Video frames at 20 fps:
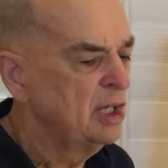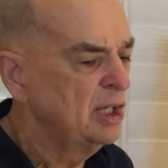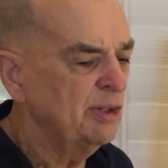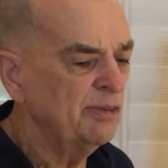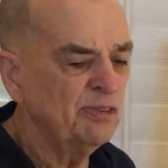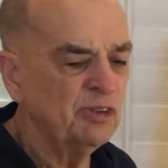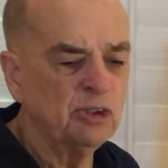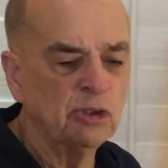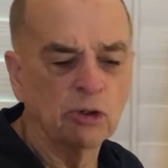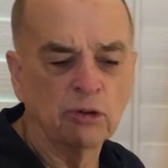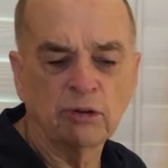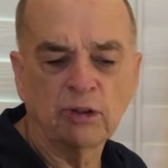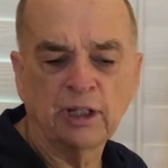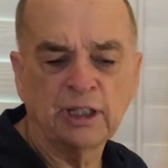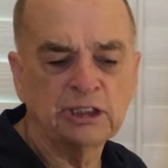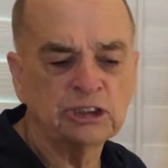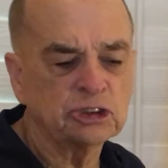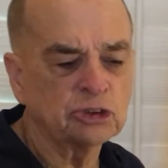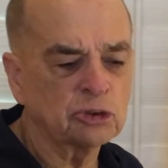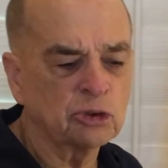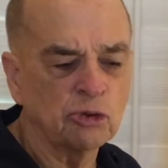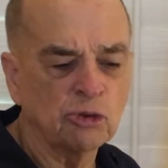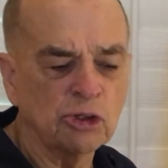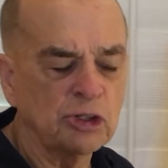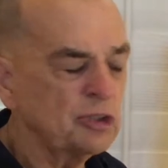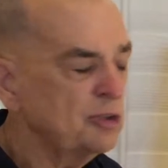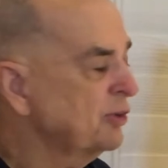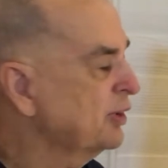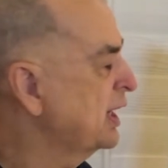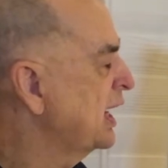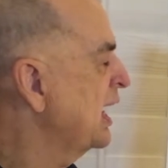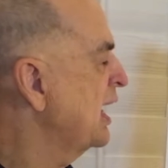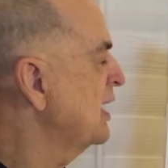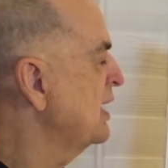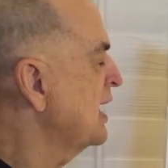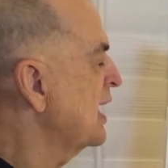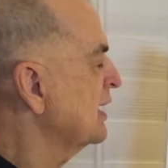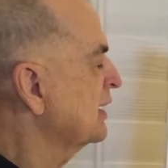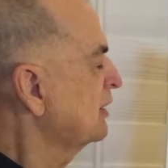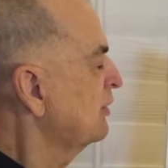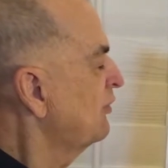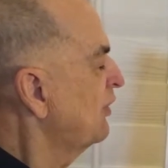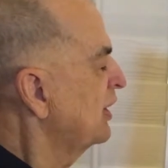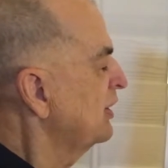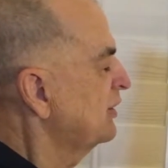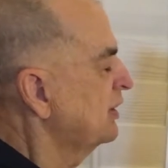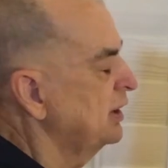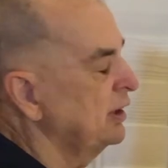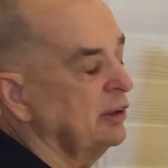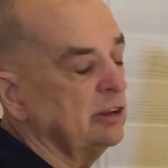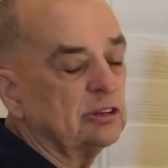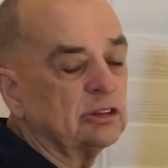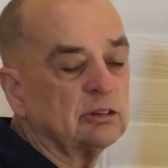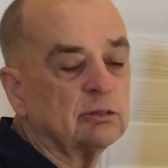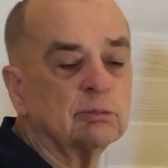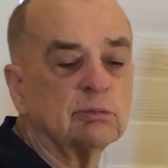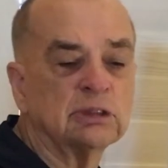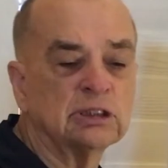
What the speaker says: If you don't engage the core, you can't activate these.